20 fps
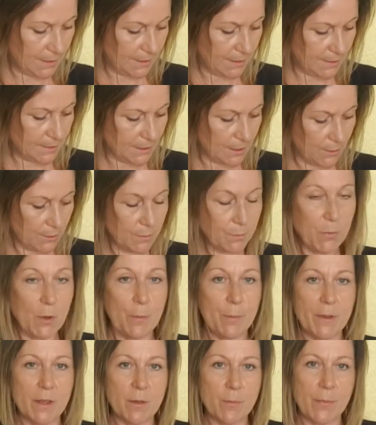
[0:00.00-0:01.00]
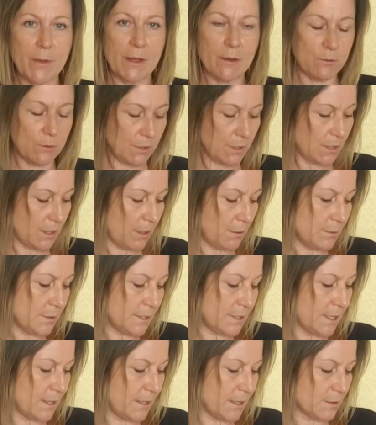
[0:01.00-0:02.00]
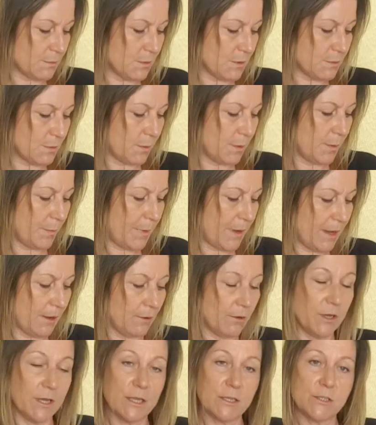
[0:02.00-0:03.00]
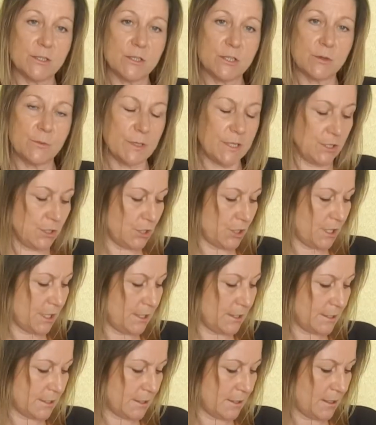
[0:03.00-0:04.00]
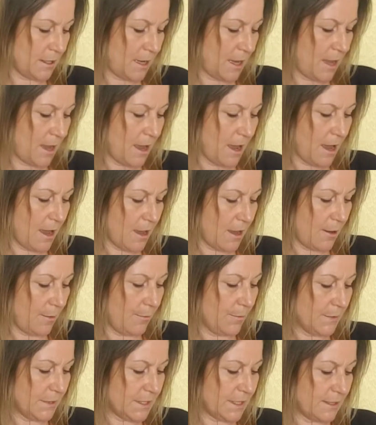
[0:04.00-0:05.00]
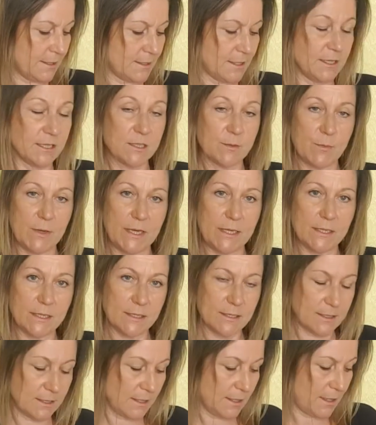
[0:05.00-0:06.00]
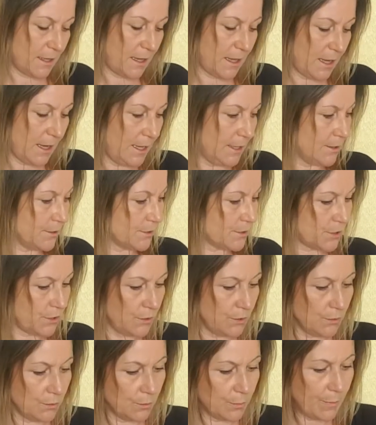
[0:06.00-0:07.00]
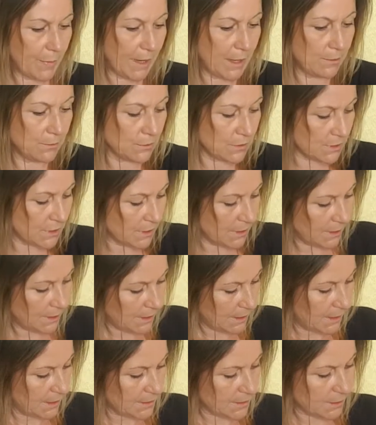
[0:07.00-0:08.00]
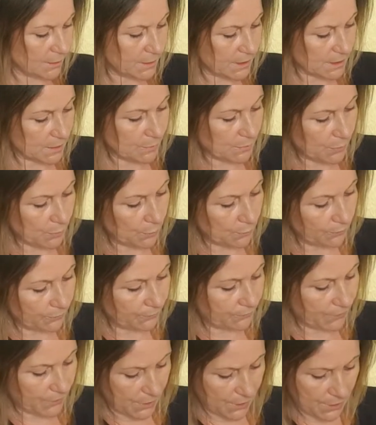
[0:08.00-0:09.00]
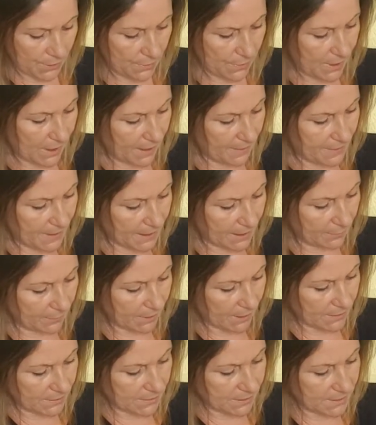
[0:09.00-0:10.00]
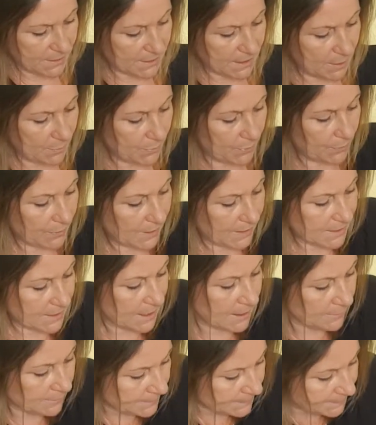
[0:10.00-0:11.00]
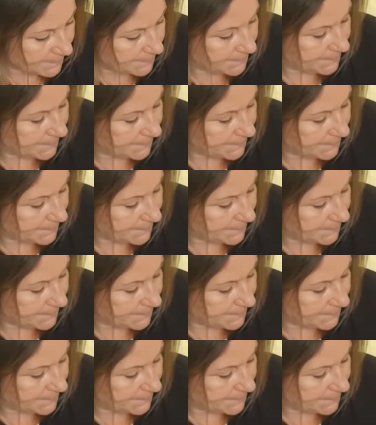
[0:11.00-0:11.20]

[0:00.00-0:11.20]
So pop it about, I would say that's most probably about 2 inches, 6 centimeters into your belt, so it doesn't pull through, and then I'm going to staple that down